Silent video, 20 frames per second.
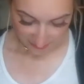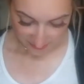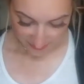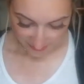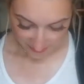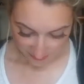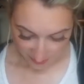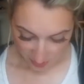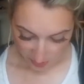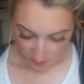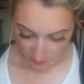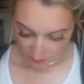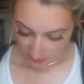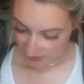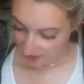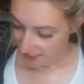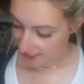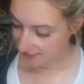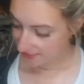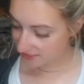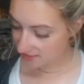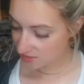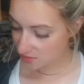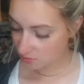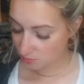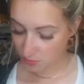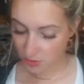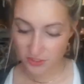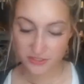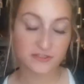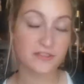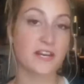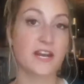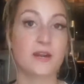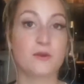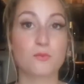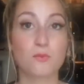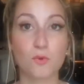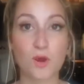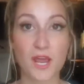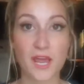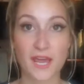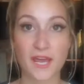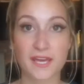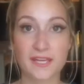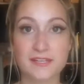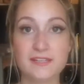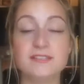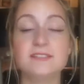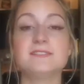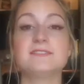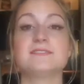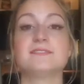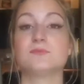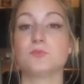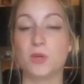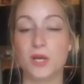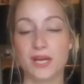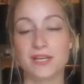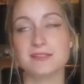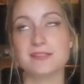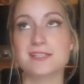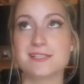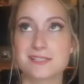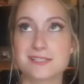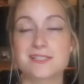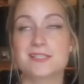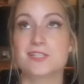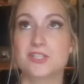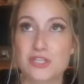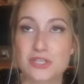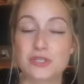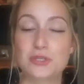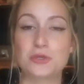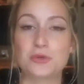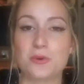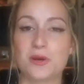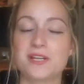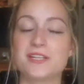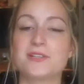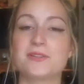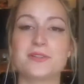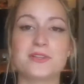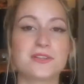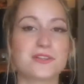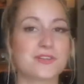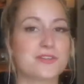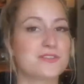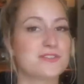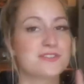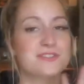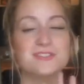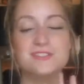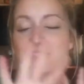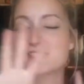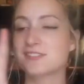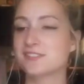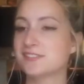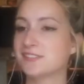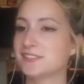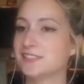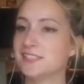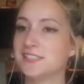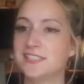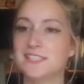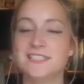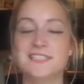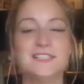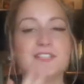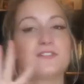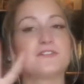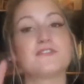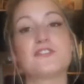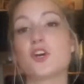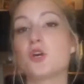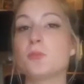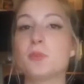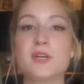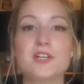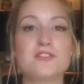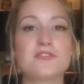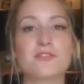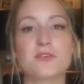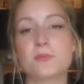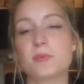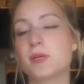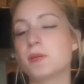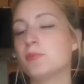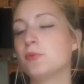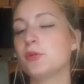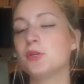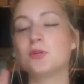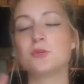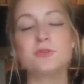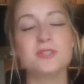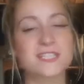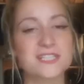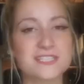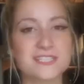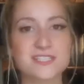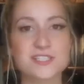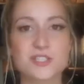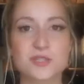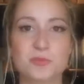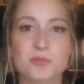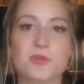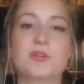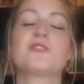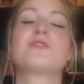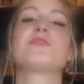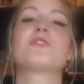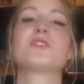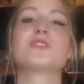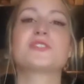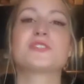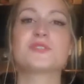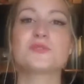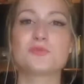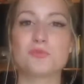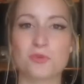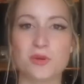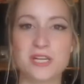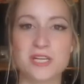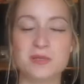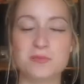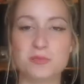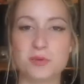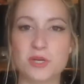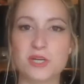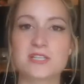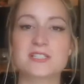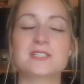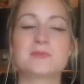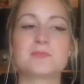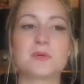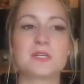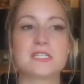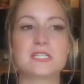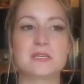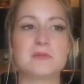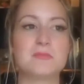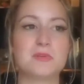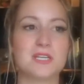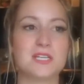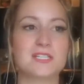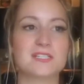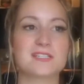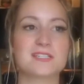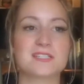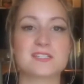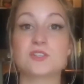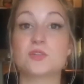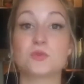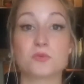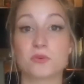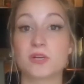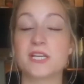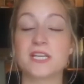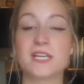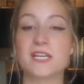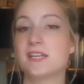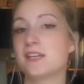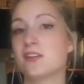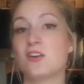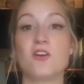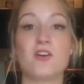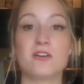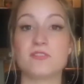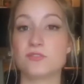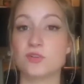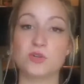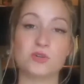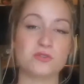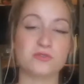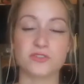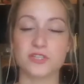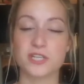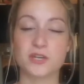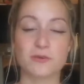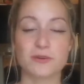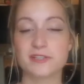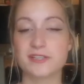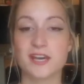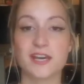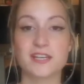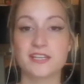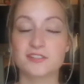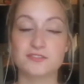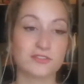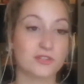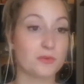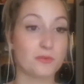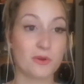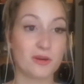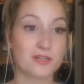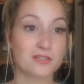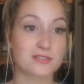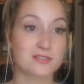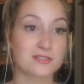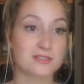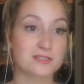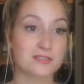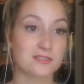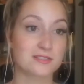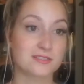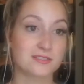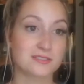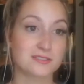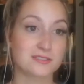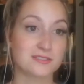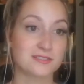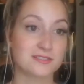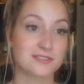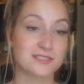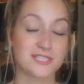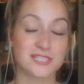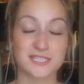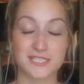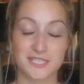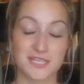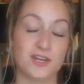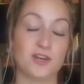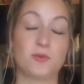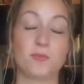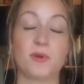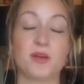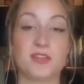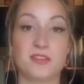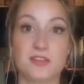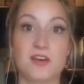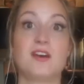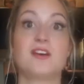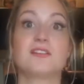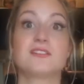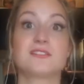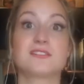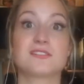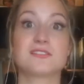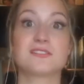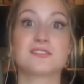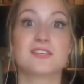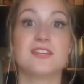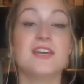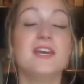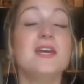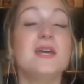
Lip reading: So the next book that I read, well, I listened to, I know that there's verbiage for people who listen to book versus read books, but to me it's still reading, and I'll have a whole video on that if you want to hear my thoughts.